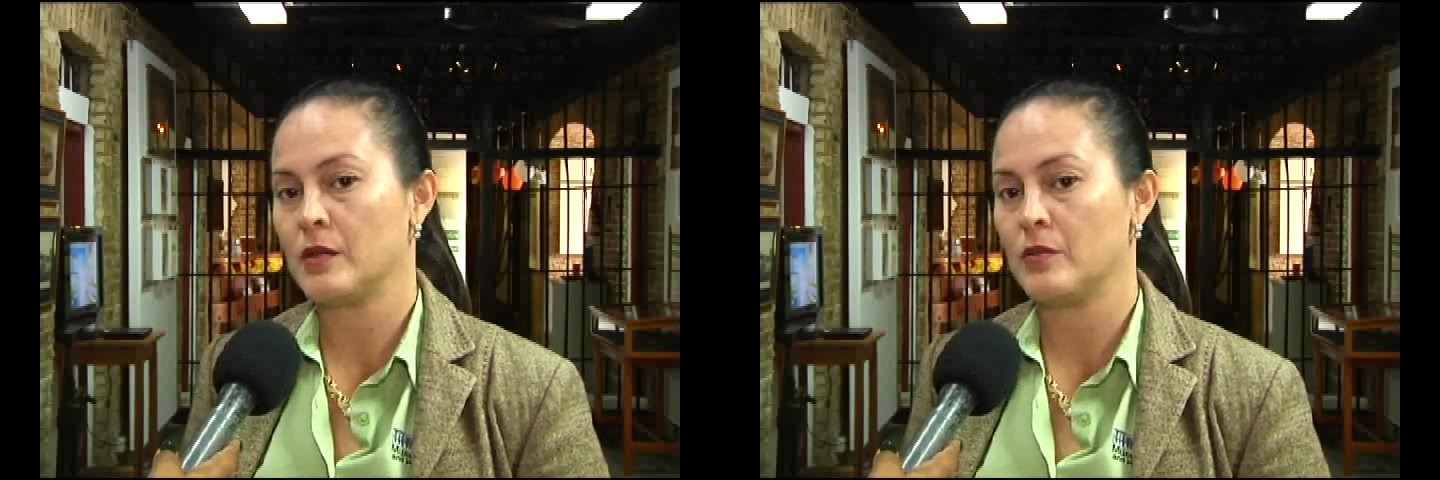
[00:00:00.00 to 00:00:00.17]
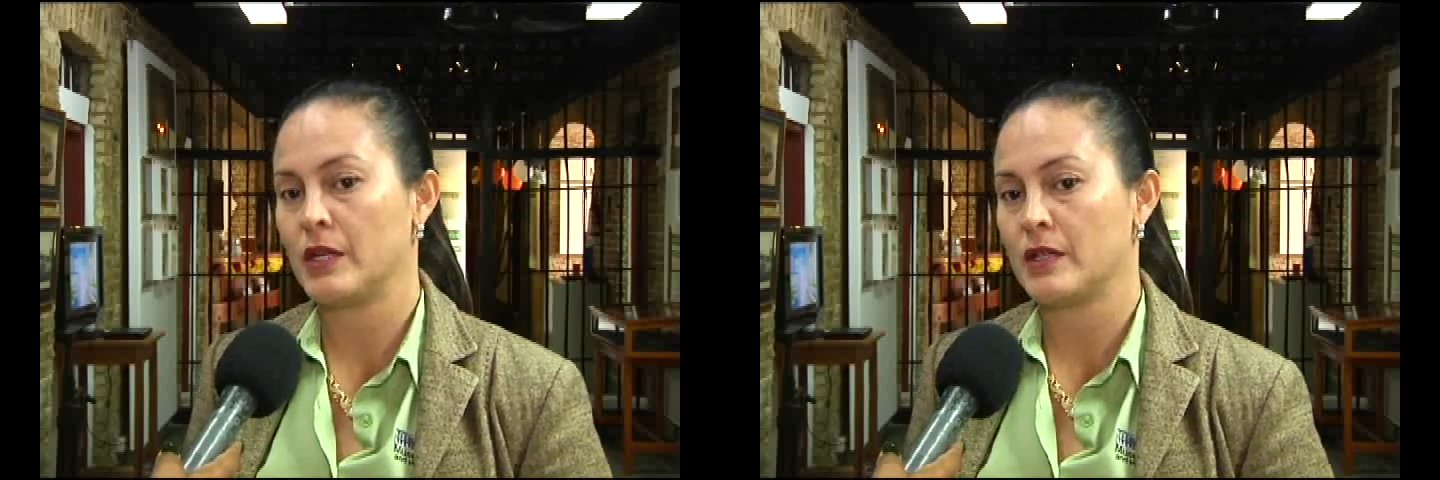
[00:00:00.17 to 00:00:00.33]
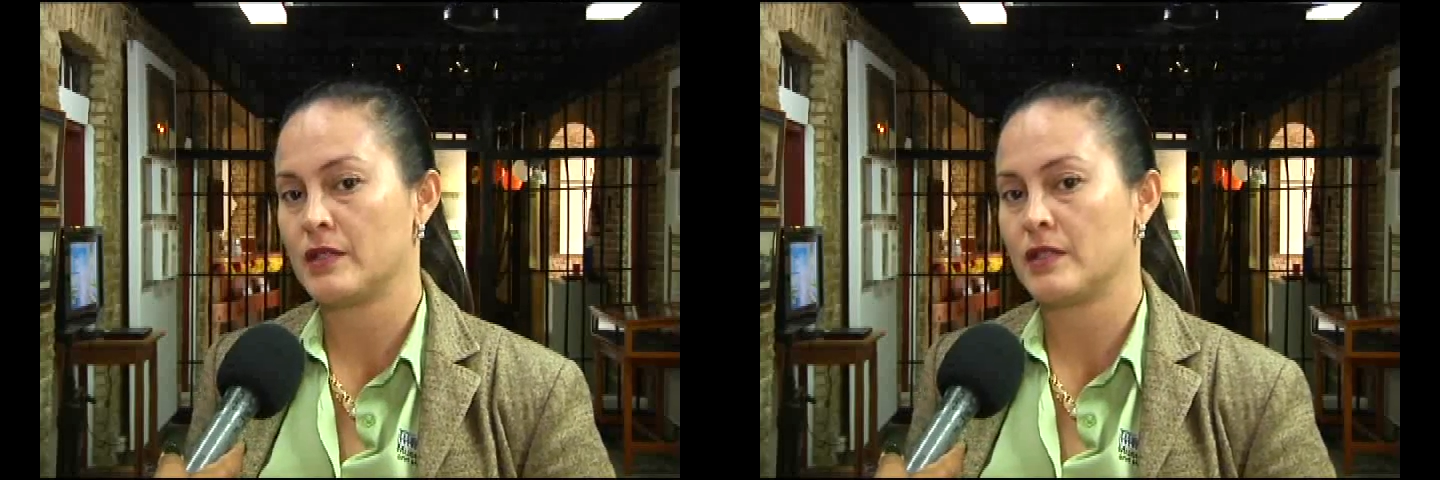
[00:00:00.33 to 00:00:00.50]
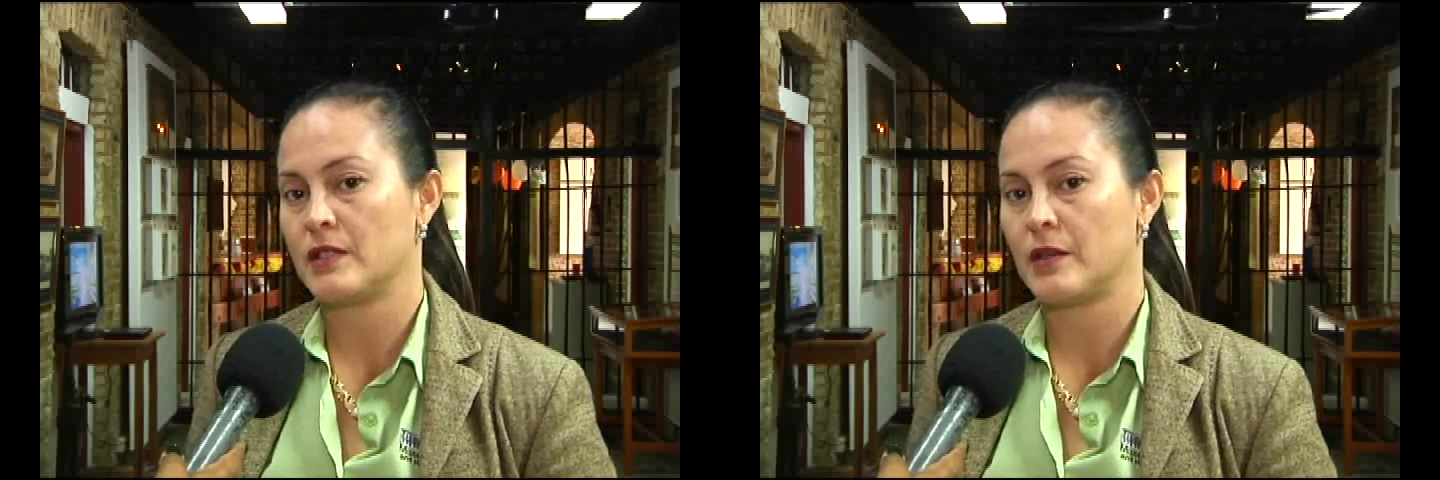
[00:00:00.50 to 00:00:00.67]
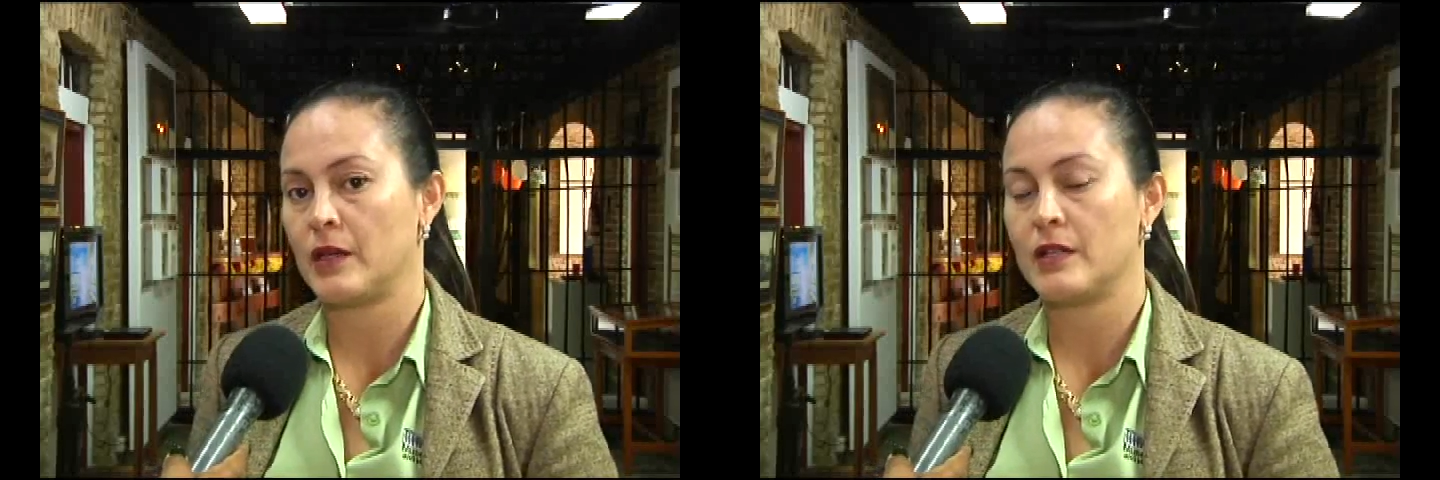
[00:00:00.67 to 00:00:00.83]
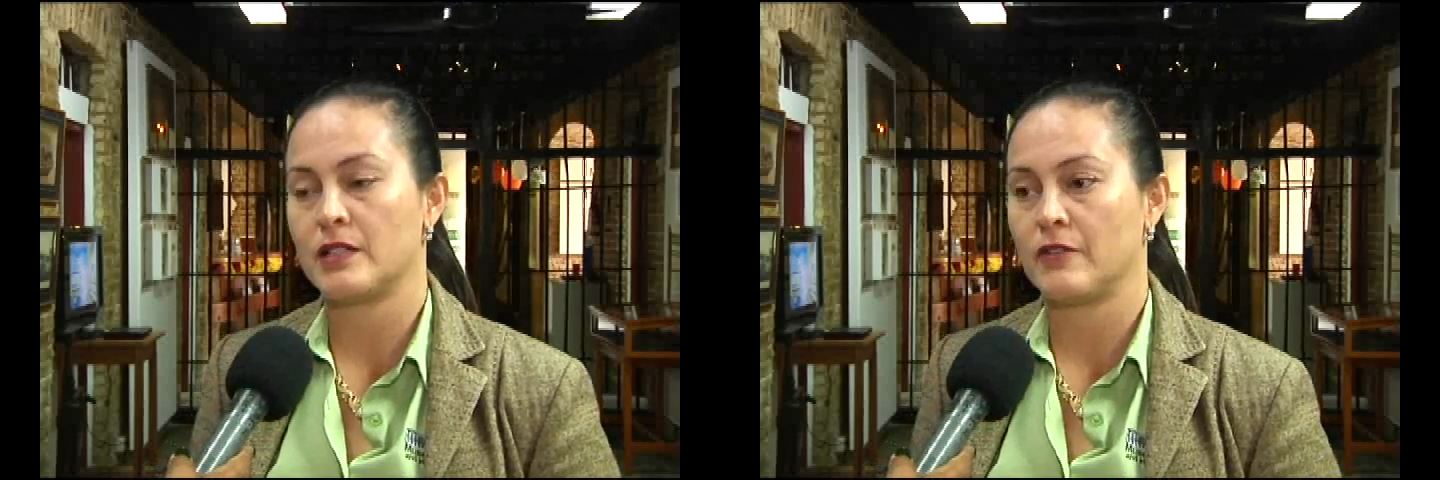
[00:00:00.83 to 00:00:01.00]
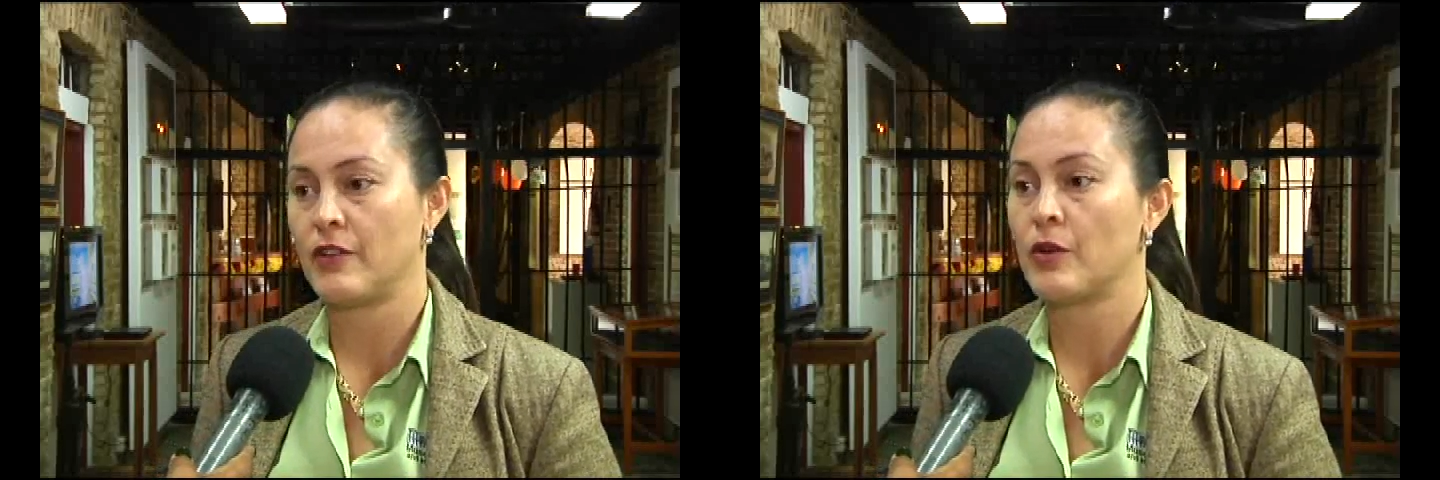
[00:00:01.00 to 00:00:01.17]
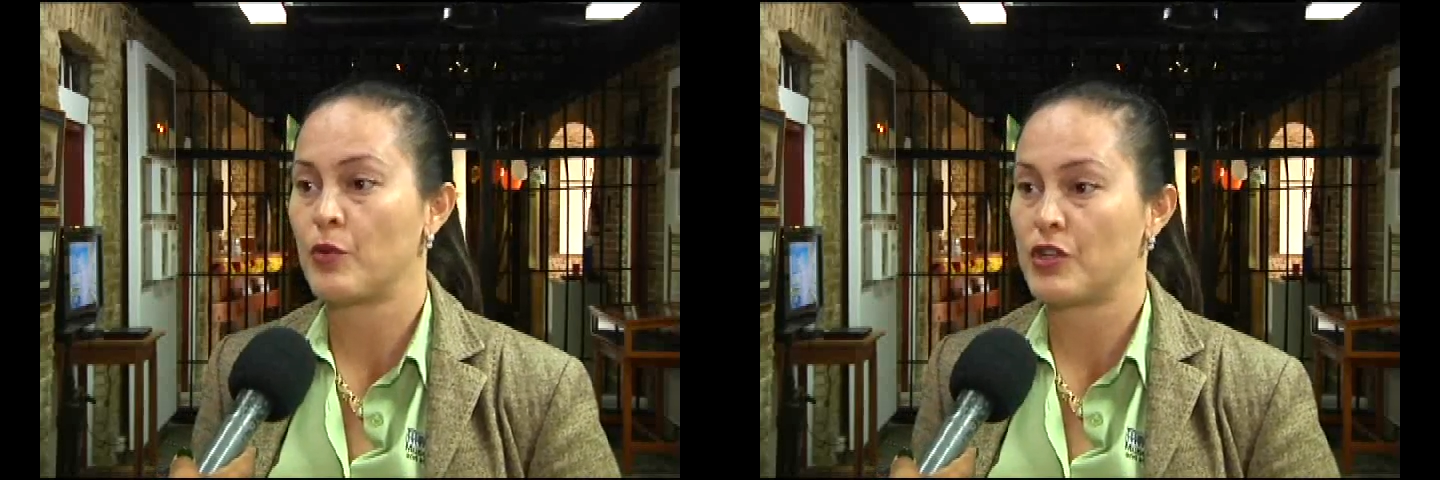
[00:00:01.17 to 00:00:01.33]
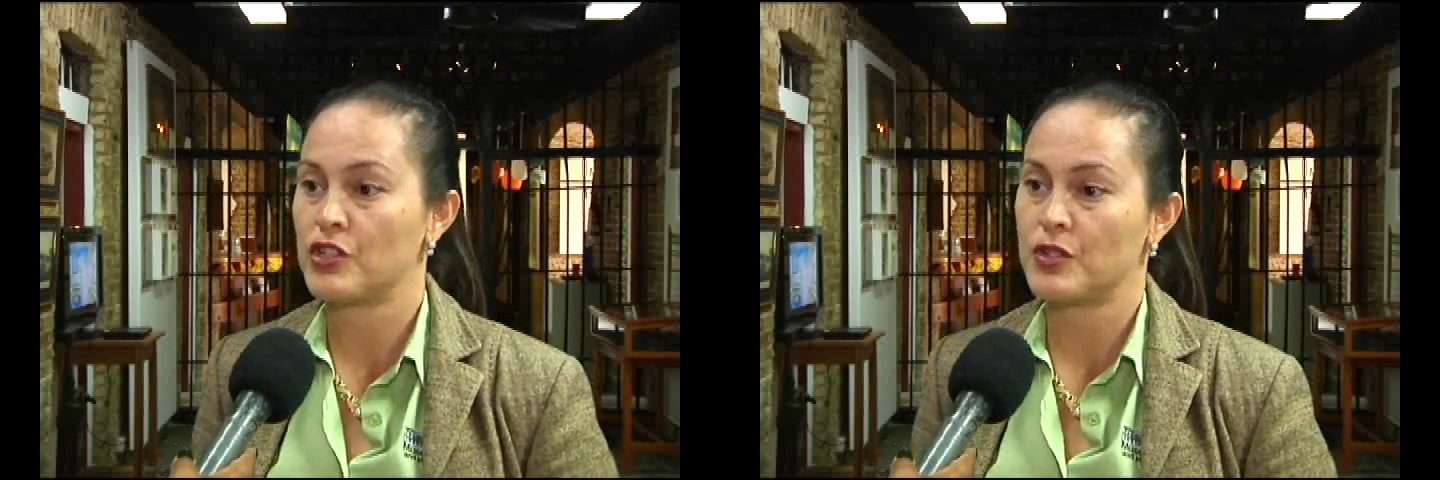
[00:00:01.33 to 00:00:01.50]
because it's a
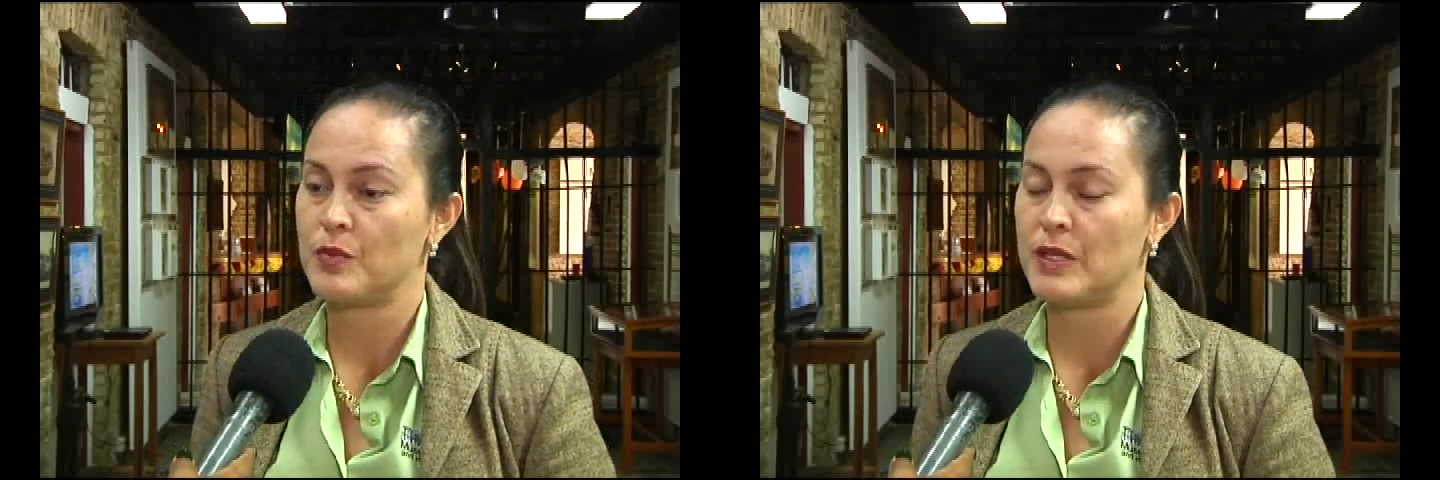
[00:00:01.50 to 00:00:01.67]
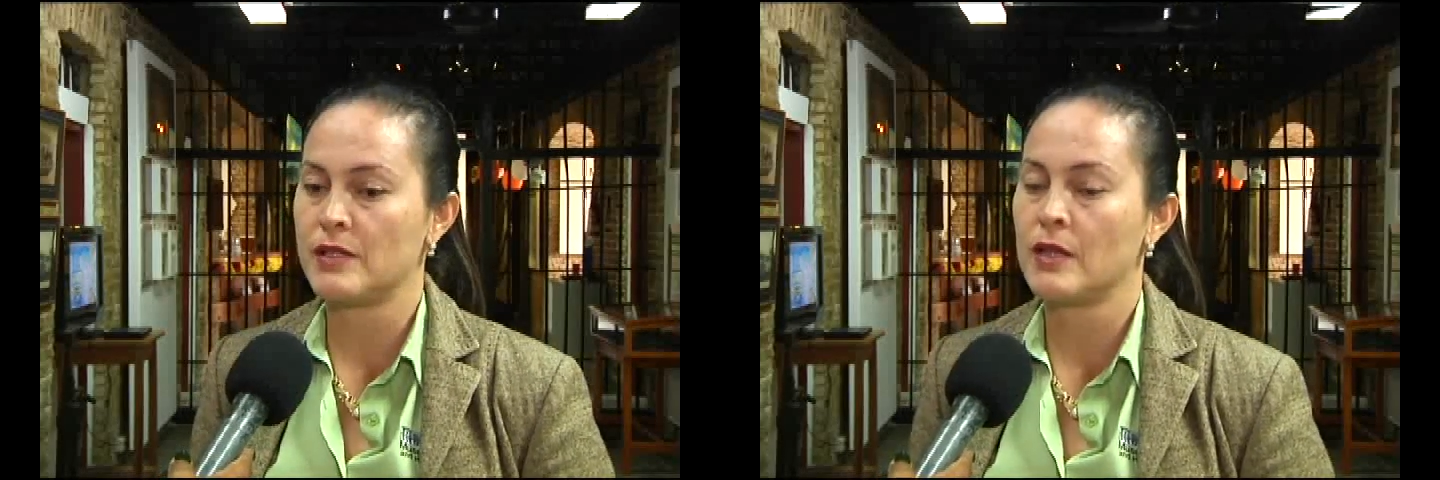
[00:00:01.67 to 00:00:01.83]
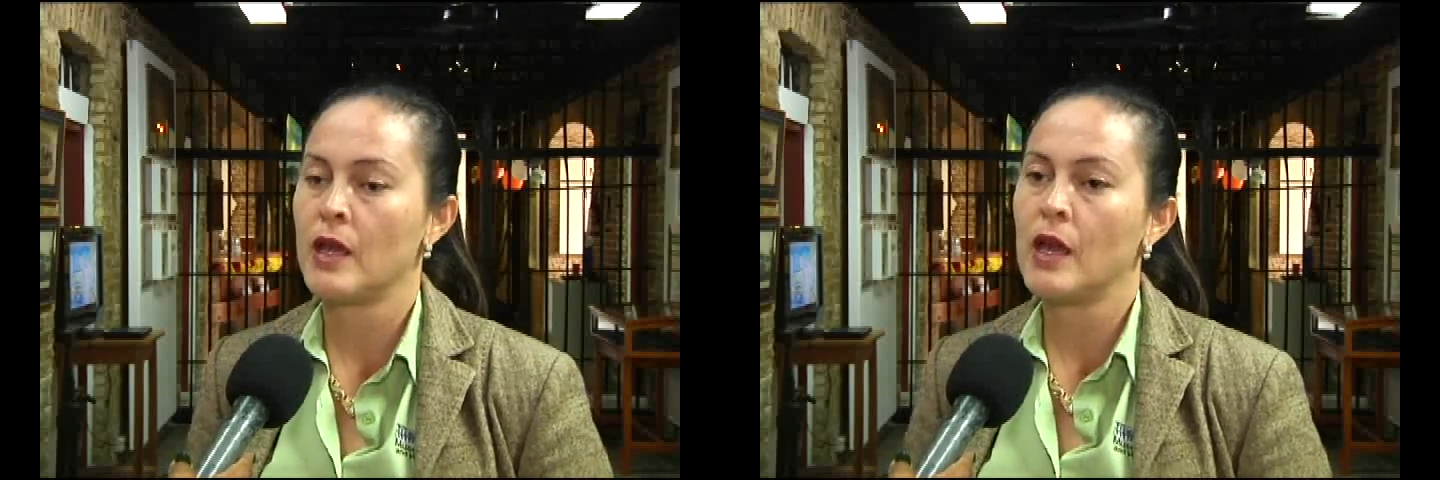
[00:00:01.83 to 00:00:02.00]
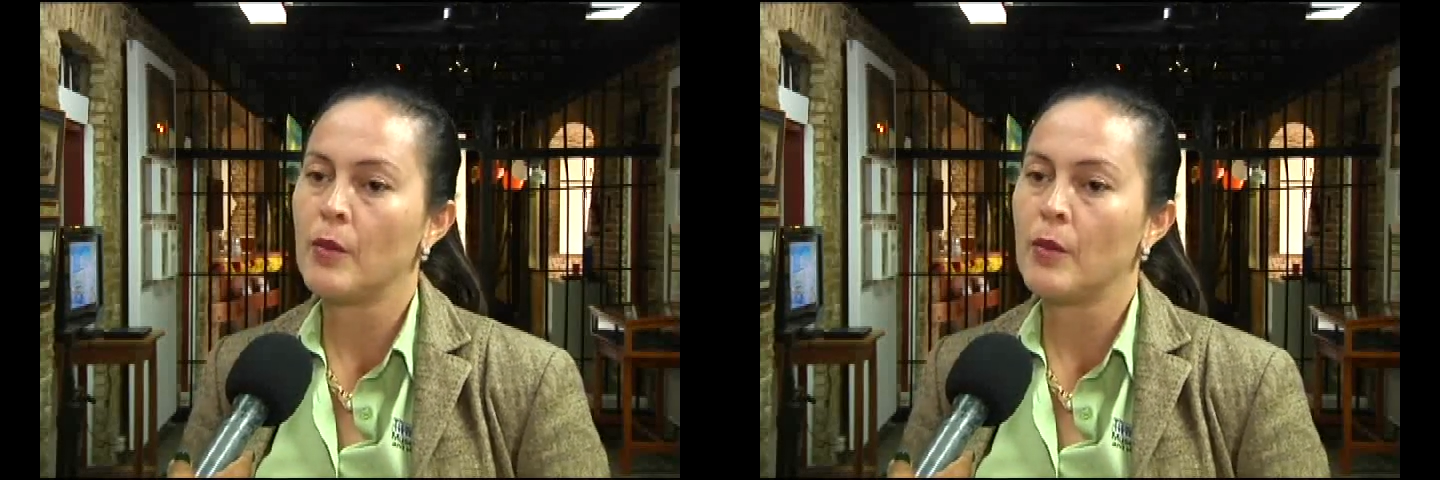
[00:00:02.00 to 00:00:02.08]
very precious piece,